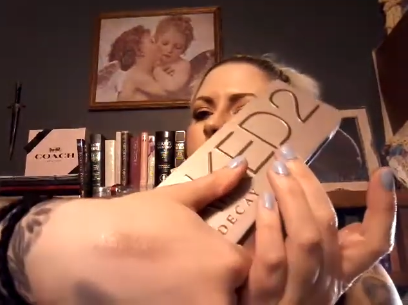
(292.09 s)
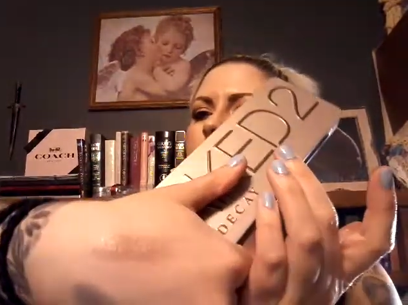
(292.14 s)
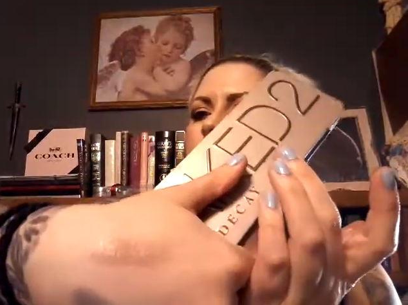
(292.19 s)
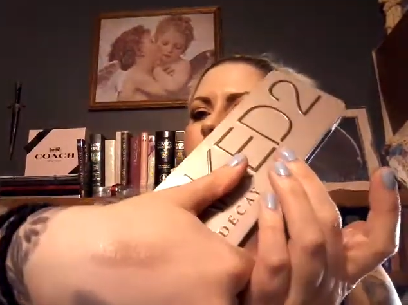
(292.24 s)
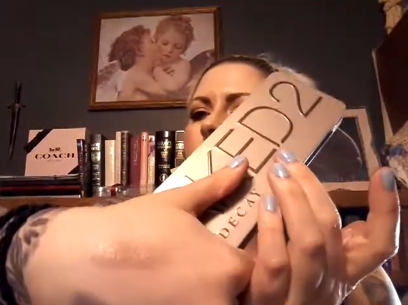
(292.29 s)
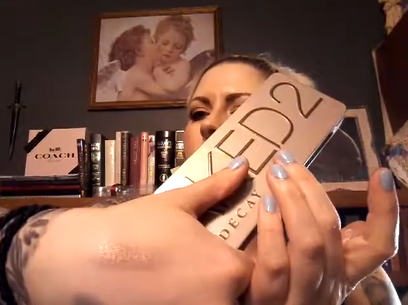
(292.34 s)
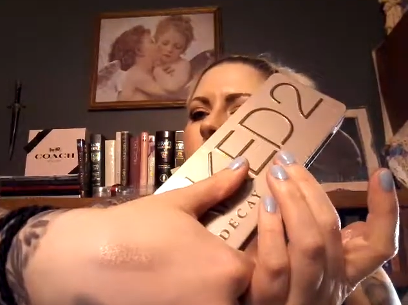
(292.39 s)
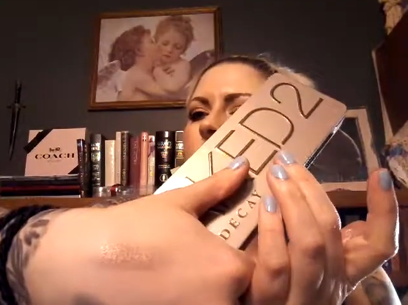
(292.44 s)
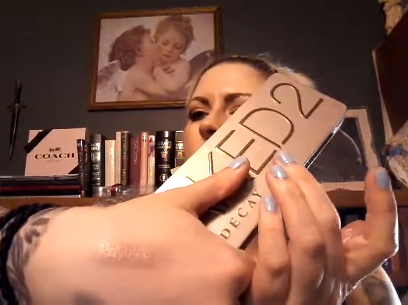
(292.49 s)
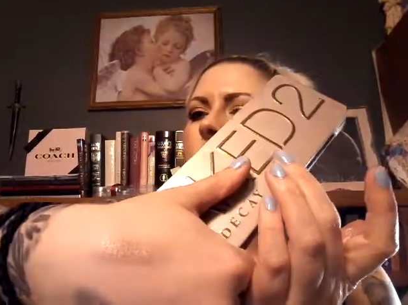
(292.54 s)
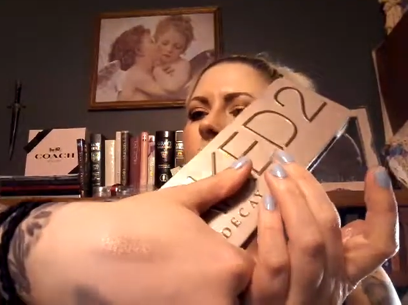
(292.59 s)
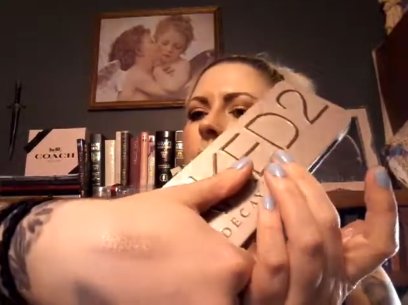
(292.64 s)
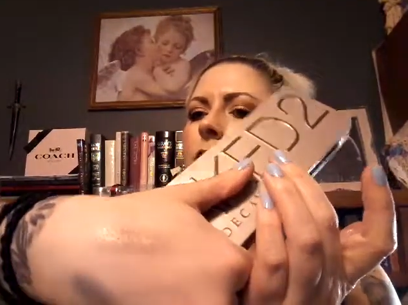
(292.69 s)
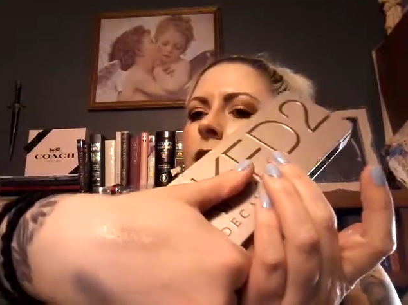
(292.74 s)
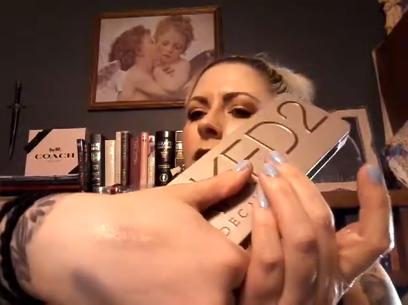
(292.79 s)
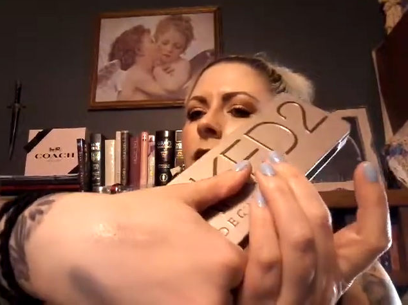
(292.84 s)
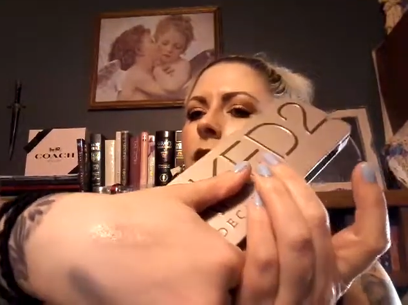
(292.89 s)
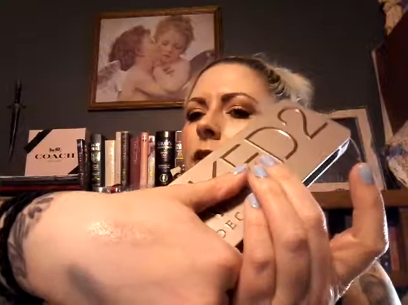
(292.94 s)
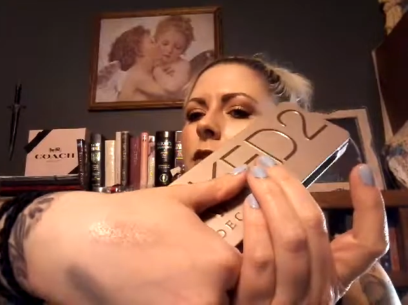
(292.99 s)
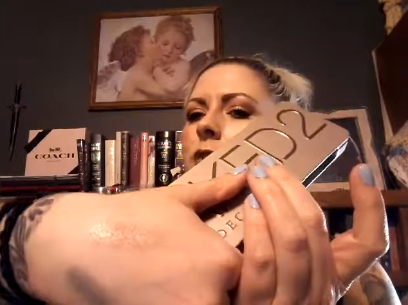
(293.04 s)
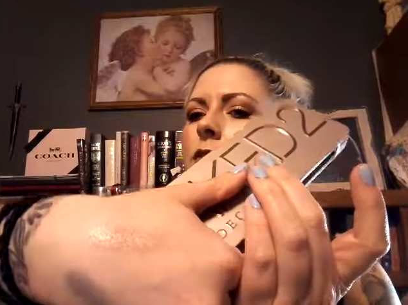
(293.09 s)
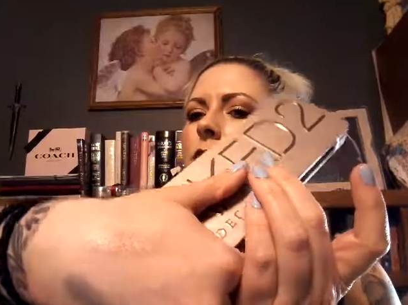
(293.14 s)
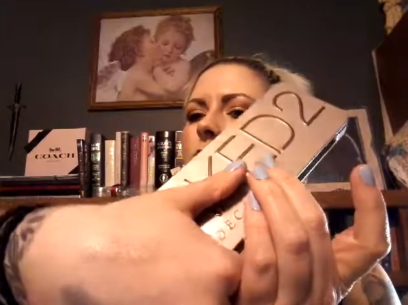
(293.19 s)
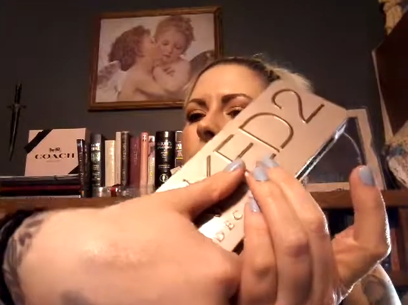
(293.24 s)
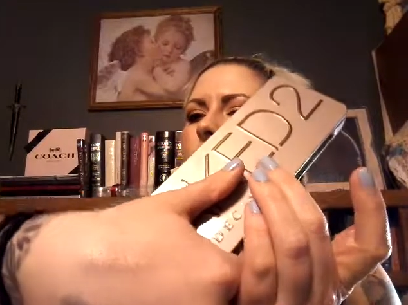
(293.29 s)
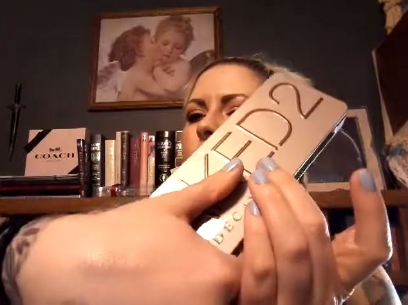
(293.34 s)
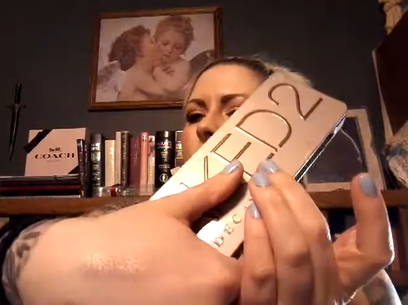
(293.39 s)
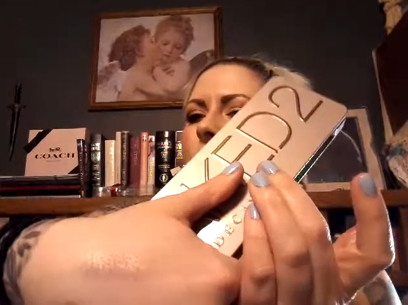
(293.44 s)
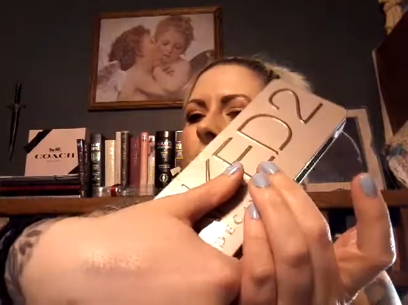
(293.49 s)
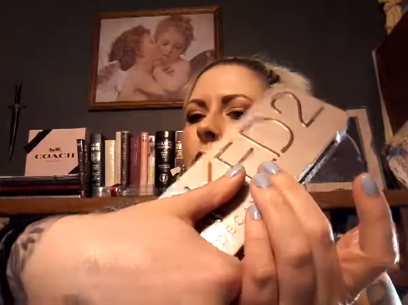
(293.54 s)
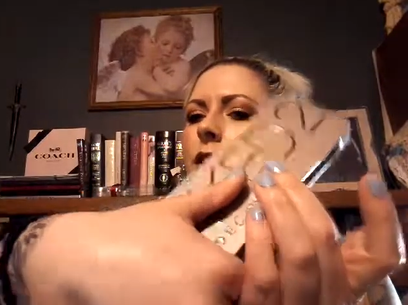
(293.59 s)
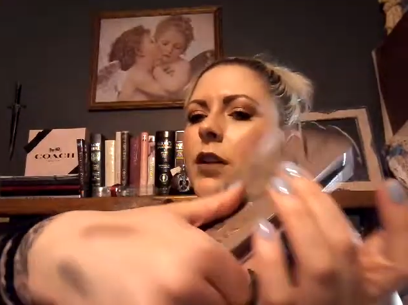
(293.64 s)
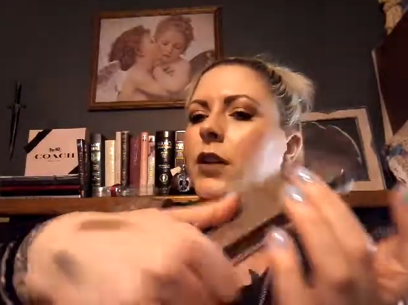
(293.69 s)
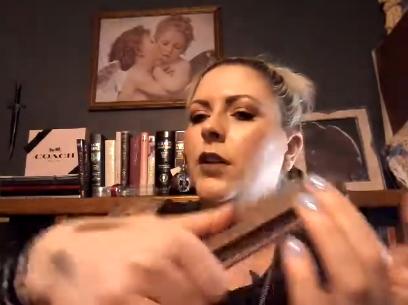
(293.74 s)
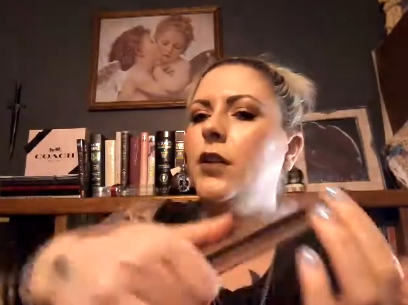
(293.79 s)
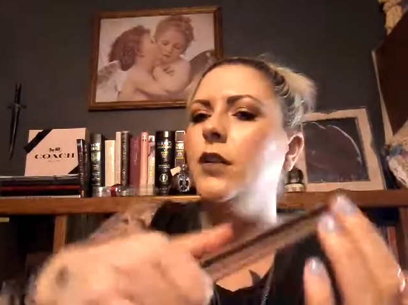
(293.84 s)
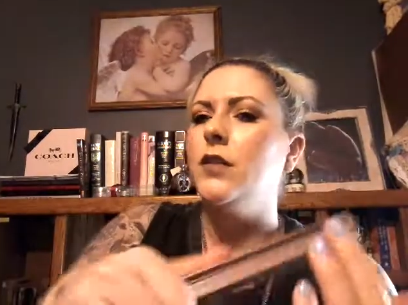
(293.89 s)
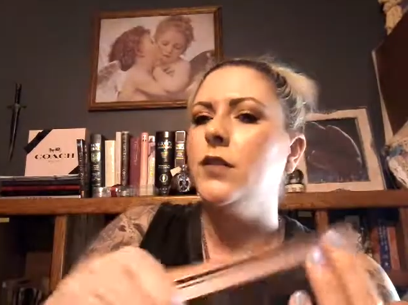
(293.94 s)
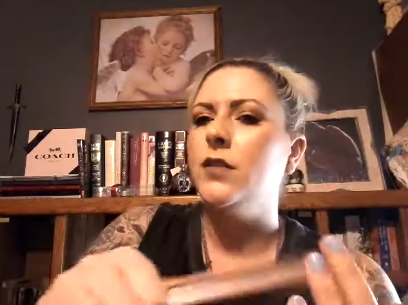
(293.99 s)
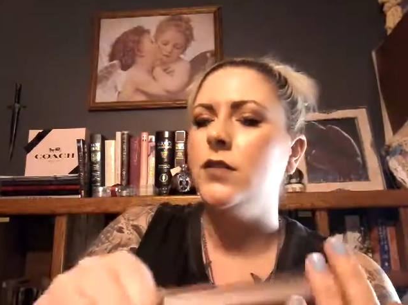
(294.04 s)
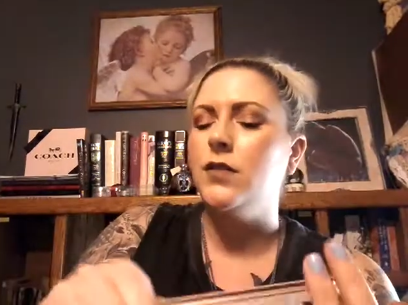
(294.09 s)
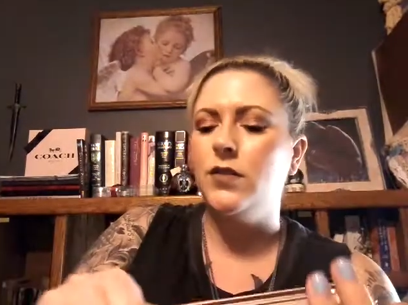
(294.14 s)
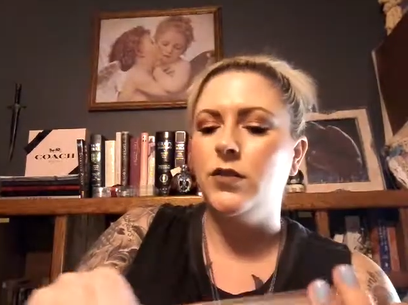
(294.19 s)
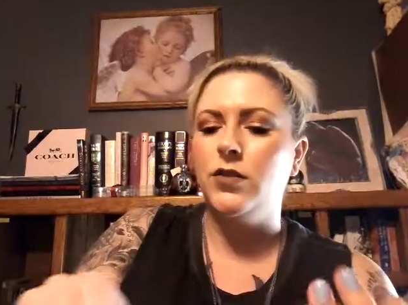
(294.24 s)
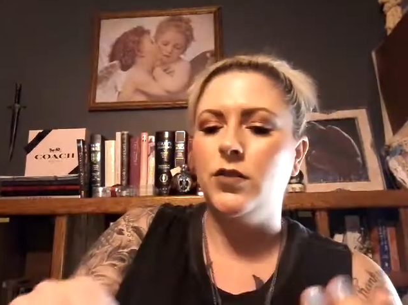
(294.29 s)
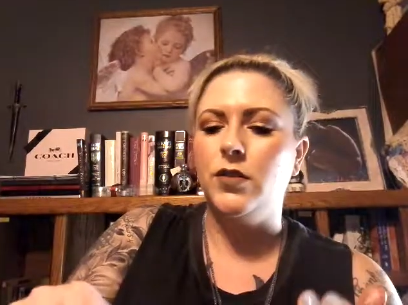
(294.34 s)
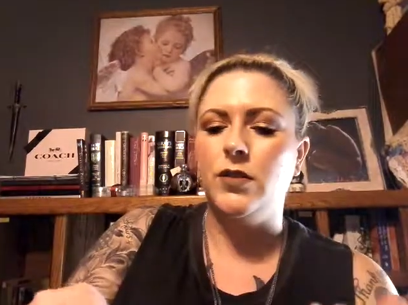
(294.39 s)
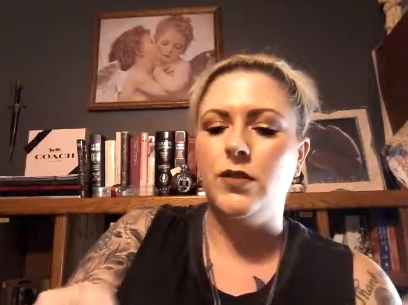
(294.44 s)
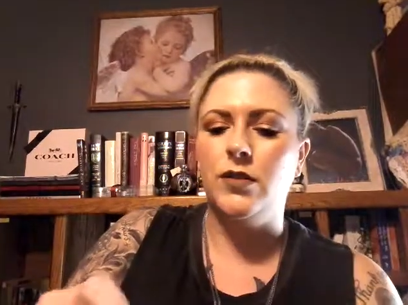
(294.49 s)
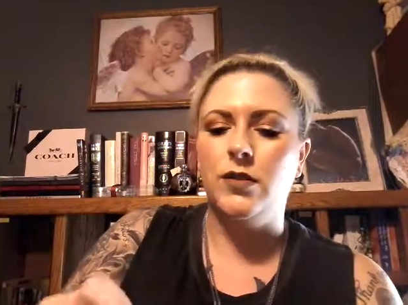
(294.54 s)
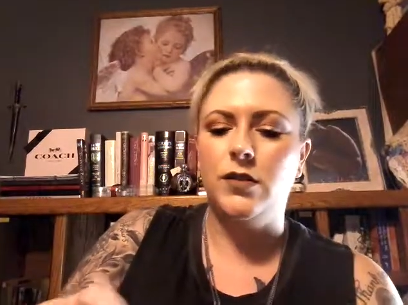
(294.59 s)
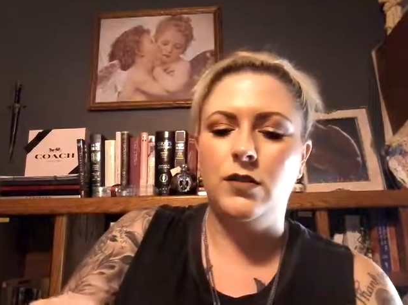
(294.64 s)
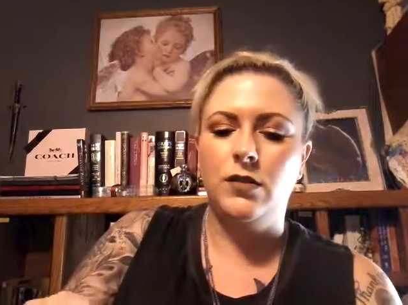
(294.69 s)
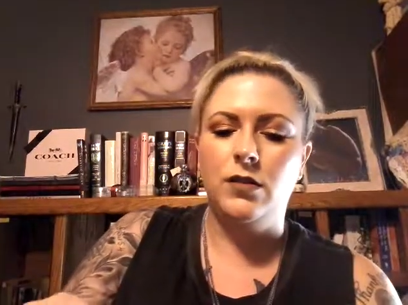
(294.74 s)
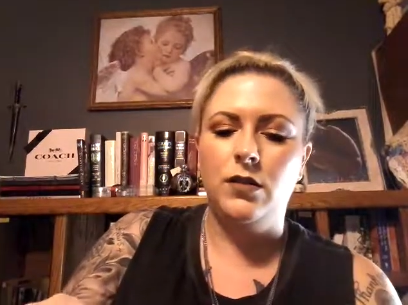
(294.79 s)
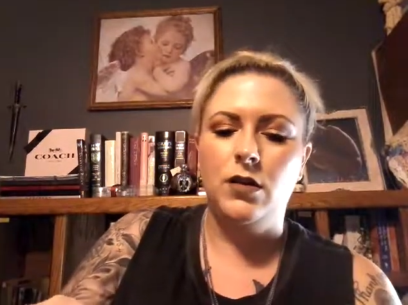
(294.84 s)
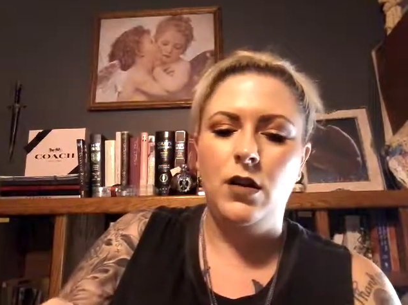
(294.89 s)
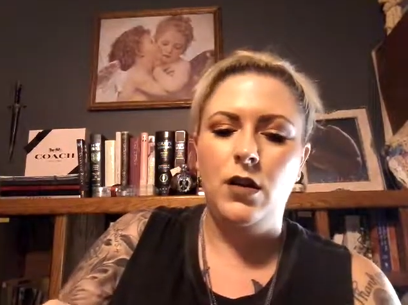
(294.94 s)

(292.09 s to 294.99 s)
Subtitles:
So, I mean, the colors are pretty, it's just,